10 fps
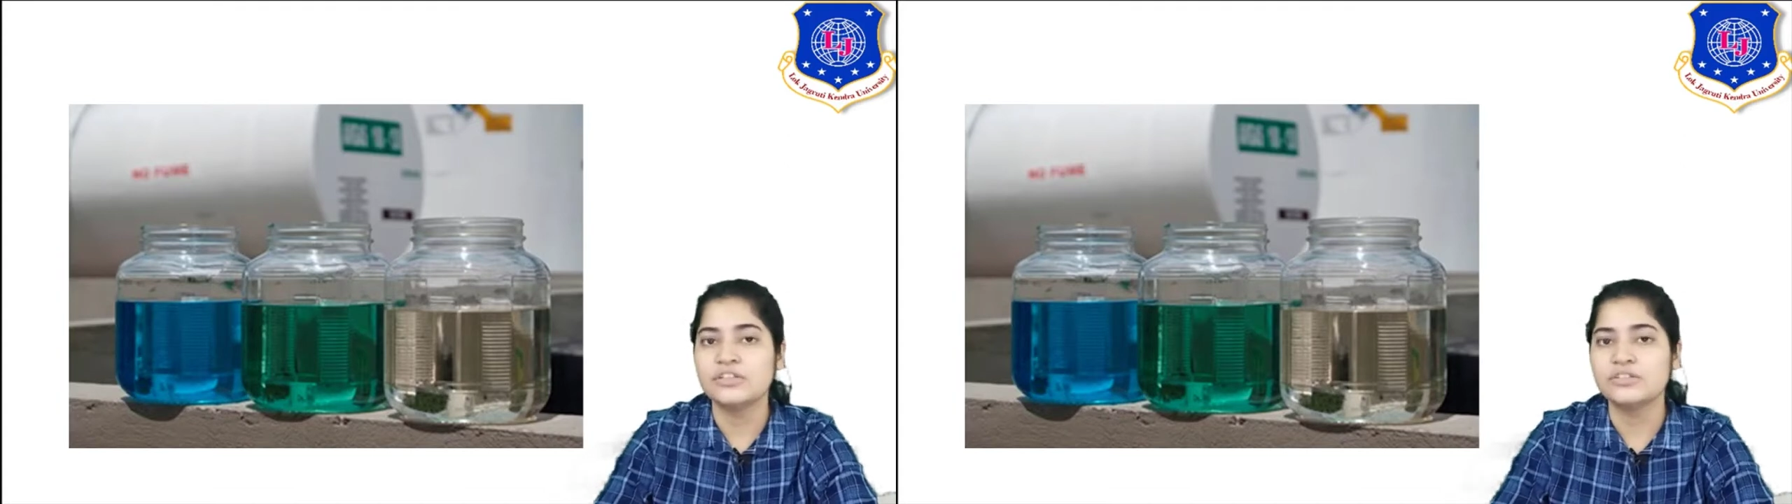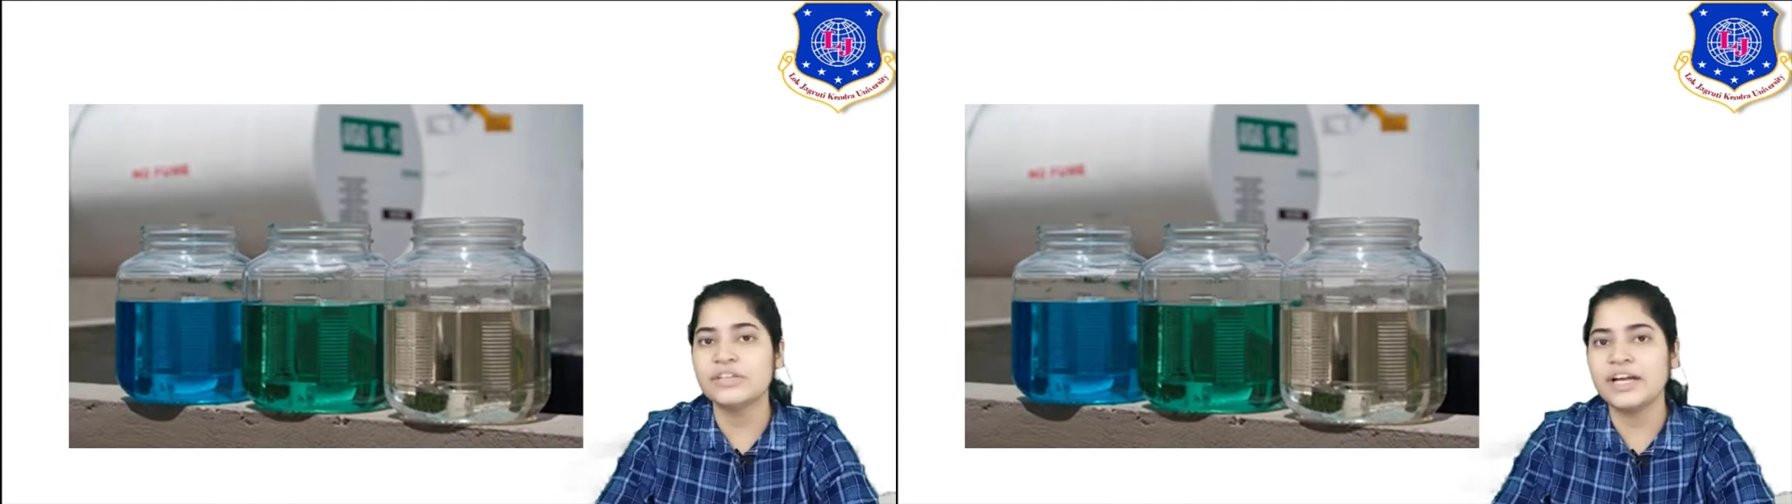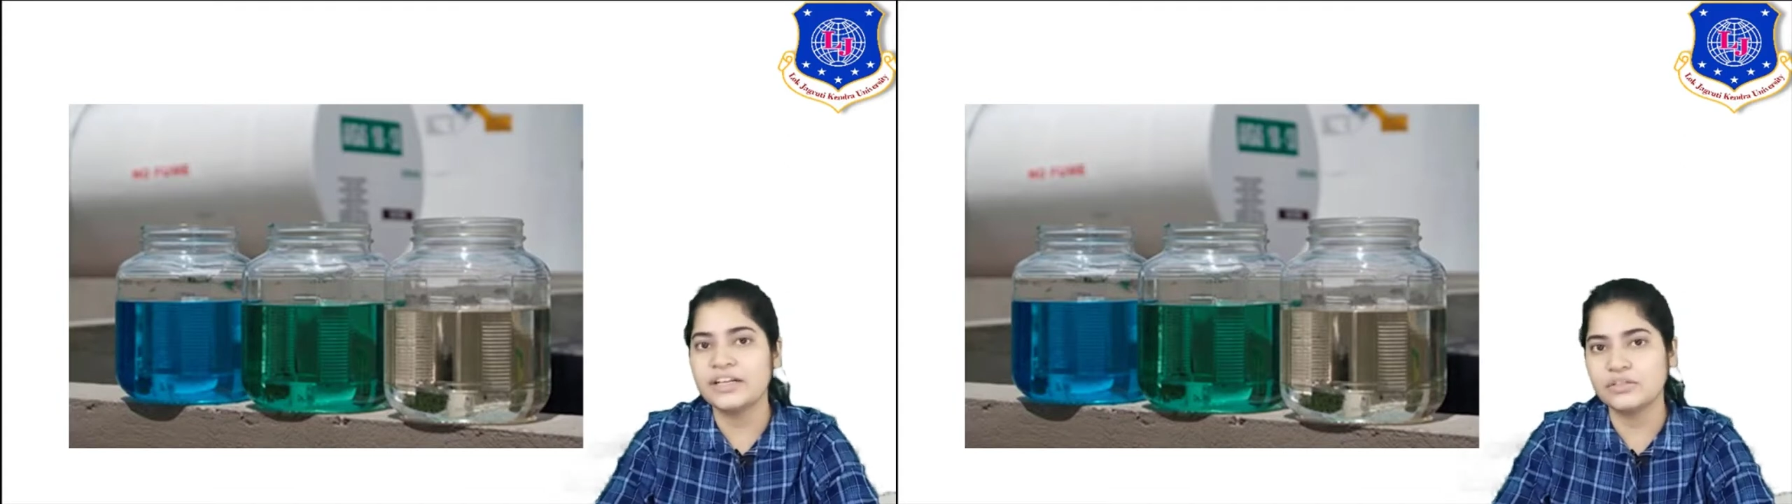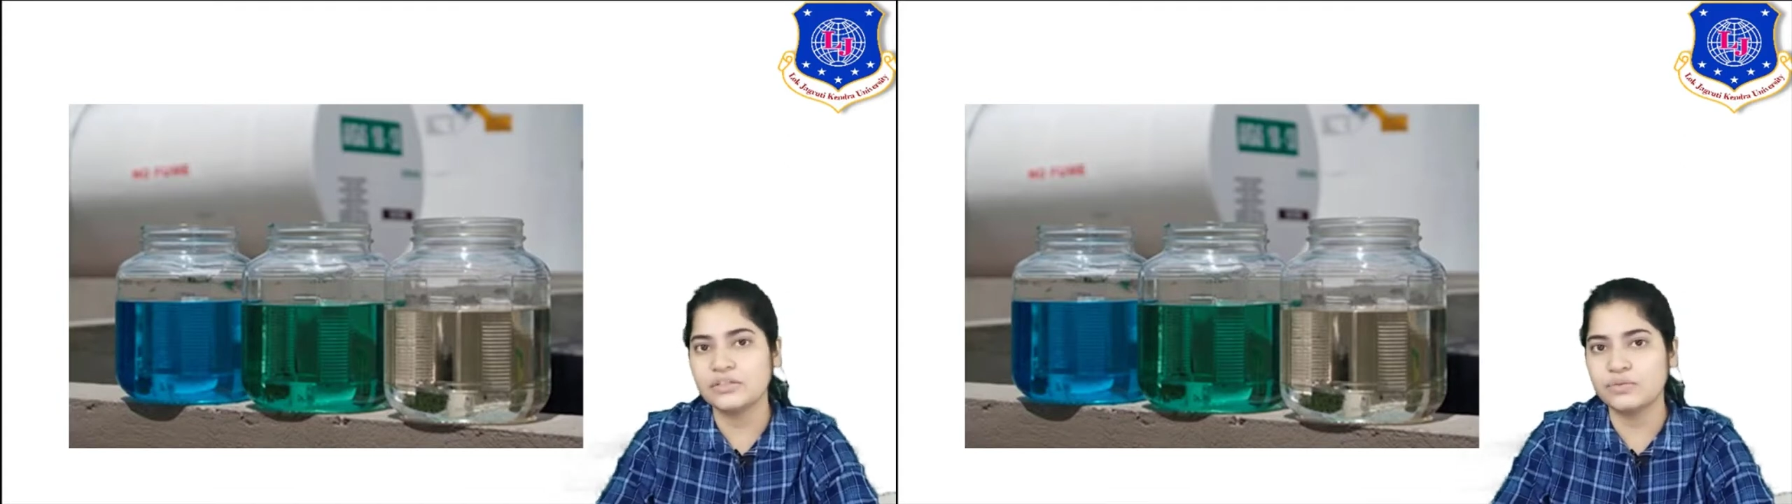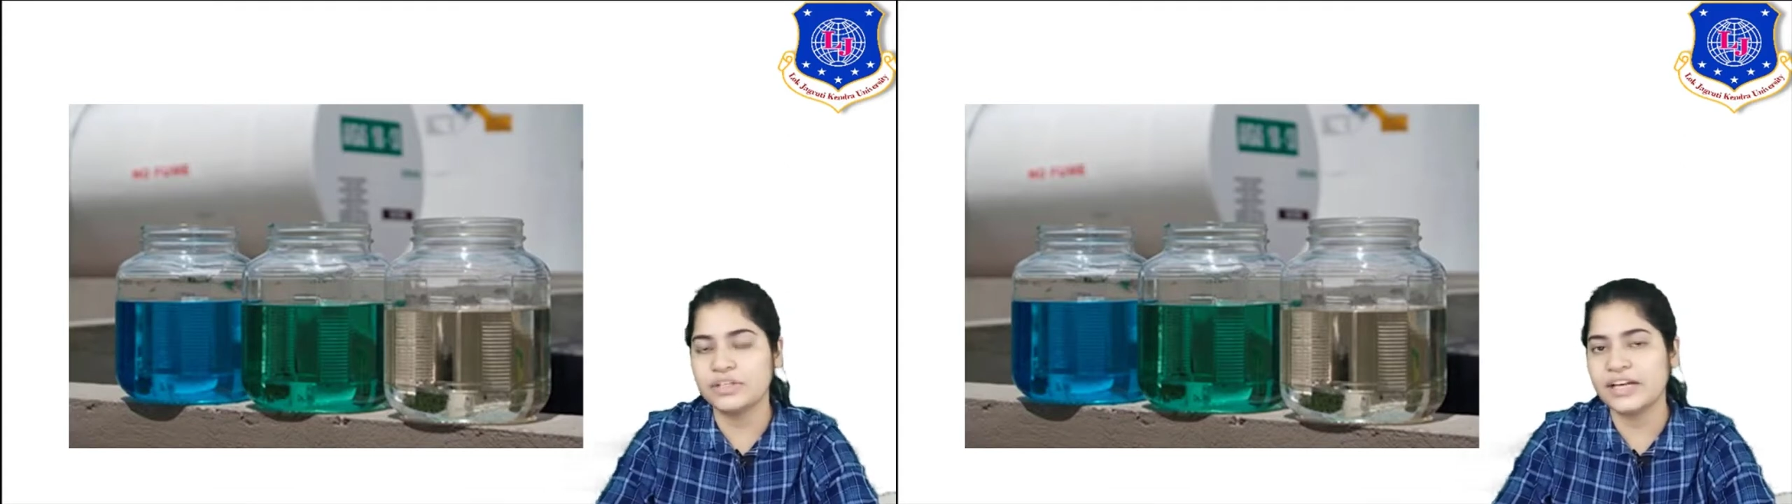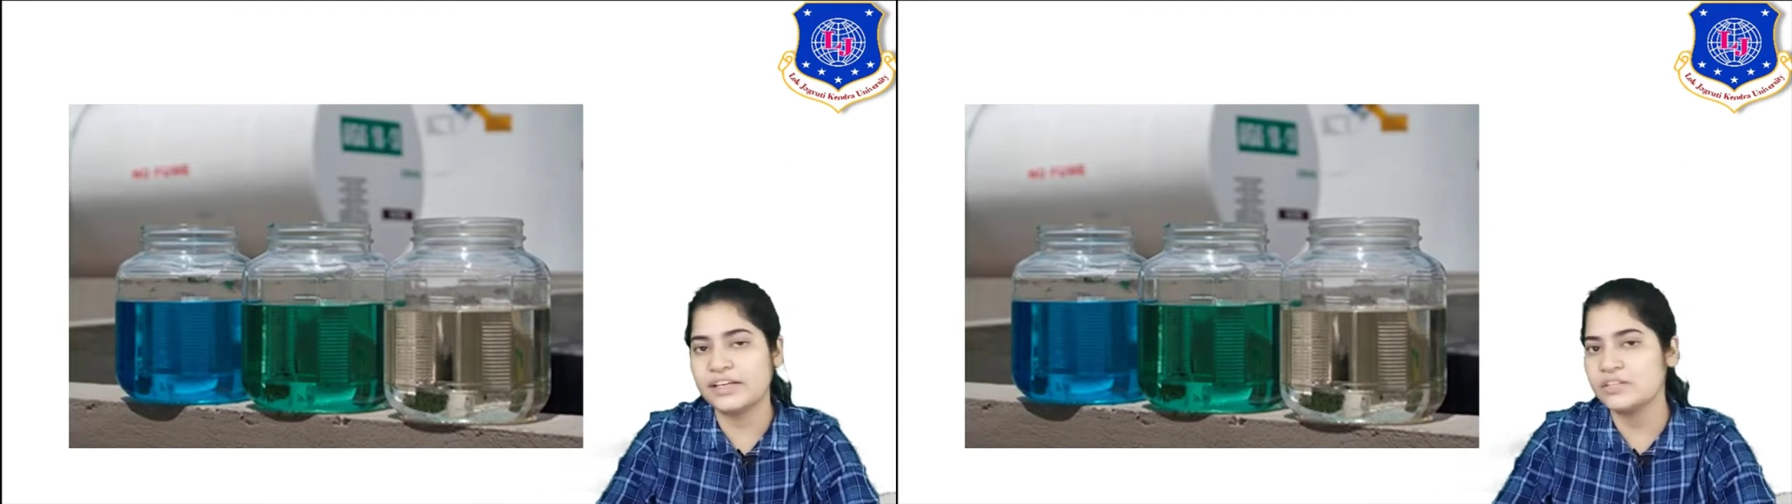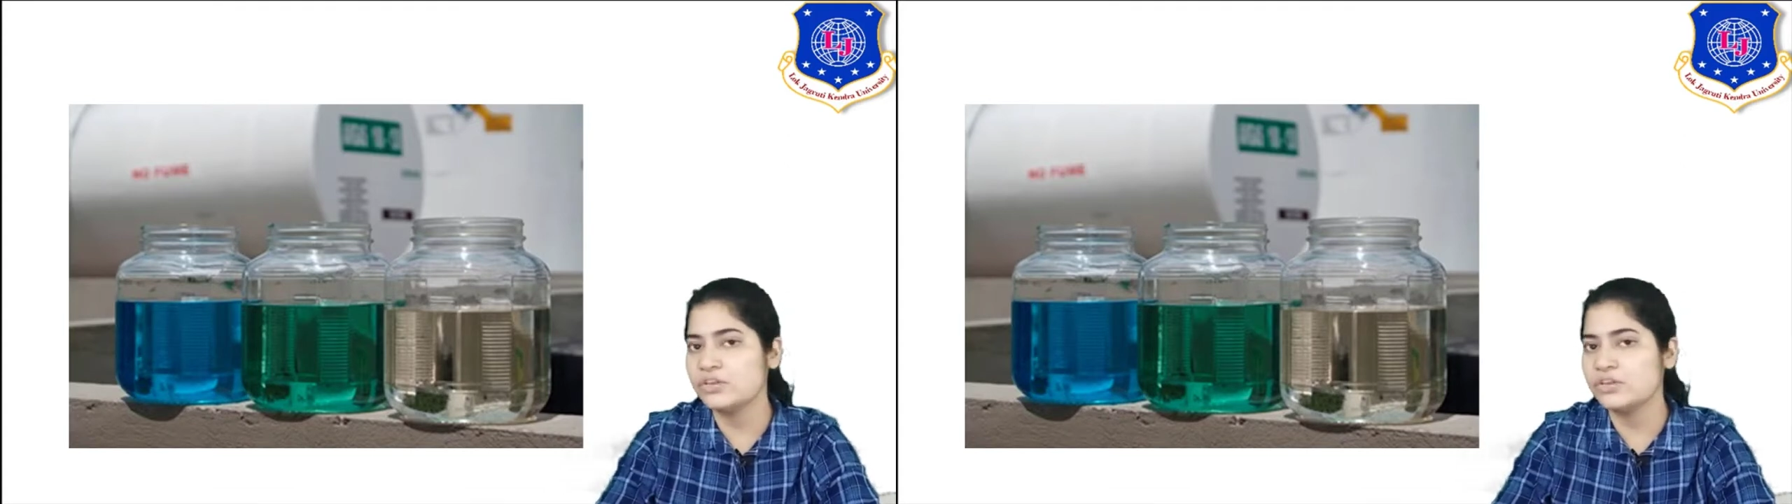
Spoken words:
So that is what? That is